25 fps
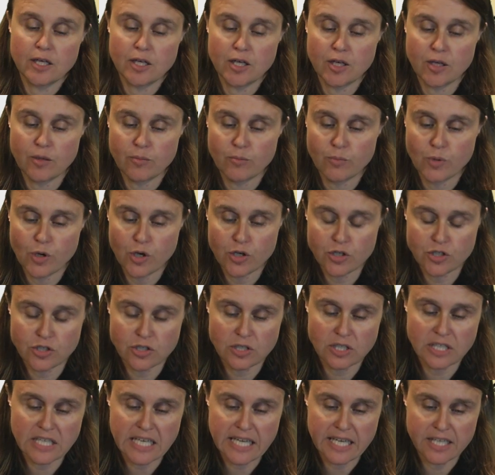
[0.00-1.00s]

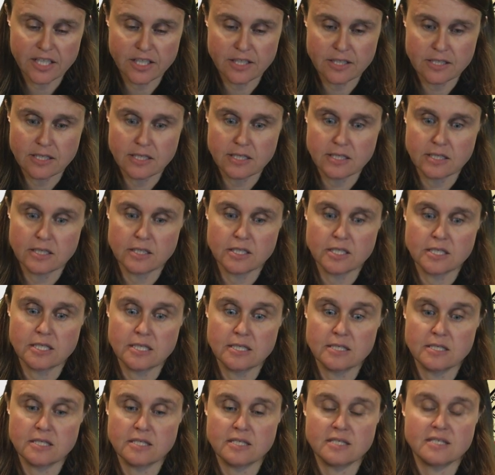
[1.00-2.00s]

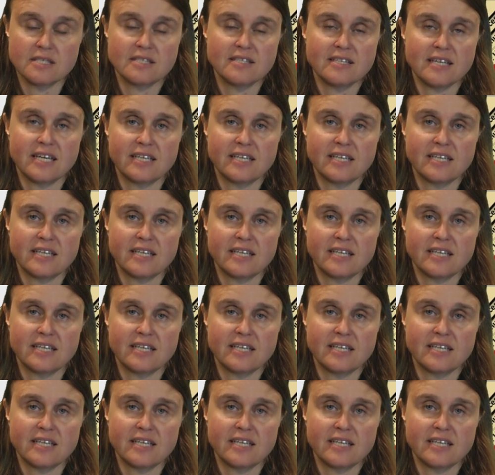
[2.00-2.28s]
merchandises